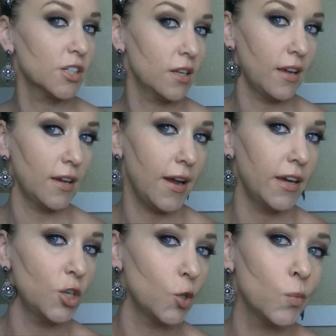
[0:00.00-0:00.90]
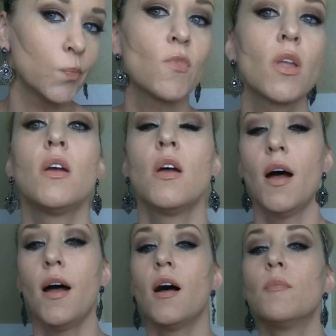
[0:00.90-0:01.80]
like I do,
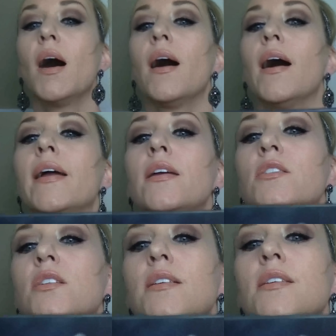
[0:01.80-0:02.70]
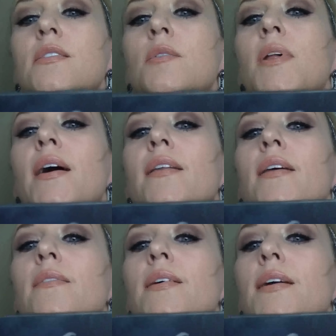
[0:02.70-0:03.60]
I usually just apply a
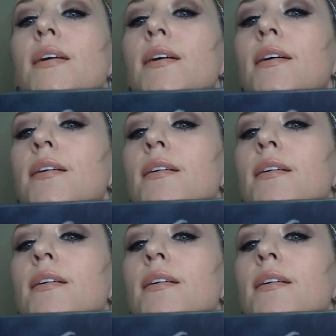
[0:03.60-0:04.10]
little bit here.